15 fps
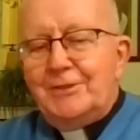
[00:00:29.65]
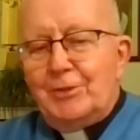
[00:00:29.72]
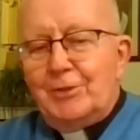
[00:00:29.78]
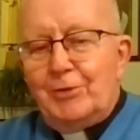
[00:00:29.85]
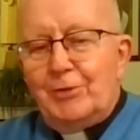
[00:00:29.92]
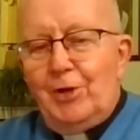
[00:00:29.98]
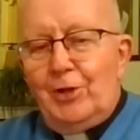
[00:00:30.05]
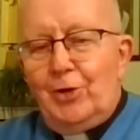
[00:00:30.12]

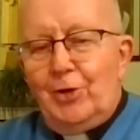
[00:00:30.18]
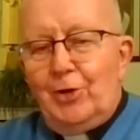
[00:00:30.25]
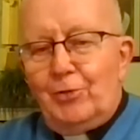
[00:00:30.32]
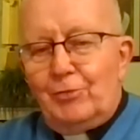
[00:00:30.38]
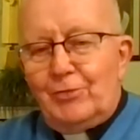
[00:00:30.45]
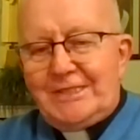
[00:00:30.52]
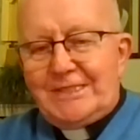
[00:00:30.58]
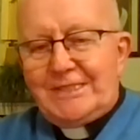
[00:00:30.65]
So we all know
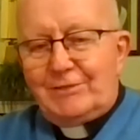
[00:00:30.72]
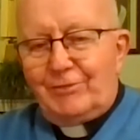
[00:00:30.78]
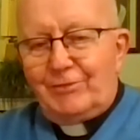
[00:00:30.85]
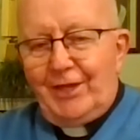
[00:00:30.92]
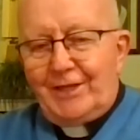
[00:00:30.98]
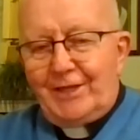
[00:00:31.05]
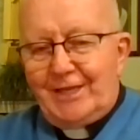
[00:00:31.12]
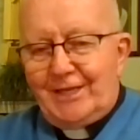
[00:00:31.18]
the reasons
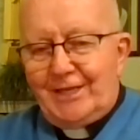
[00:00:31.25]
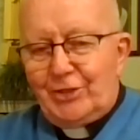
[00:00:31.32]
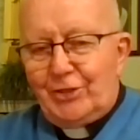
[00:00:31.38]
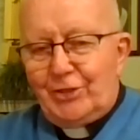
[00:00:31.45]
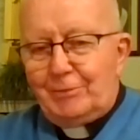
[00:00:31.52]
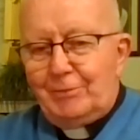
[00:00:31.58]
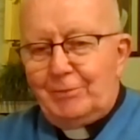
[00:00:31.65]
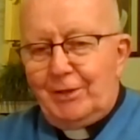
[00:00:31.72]
for that kind
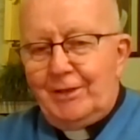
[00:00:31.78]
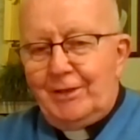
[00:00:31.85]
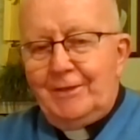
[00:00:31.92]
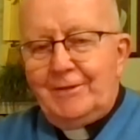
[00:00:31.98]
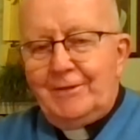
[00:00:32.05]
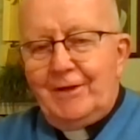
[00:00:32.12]
of thing, but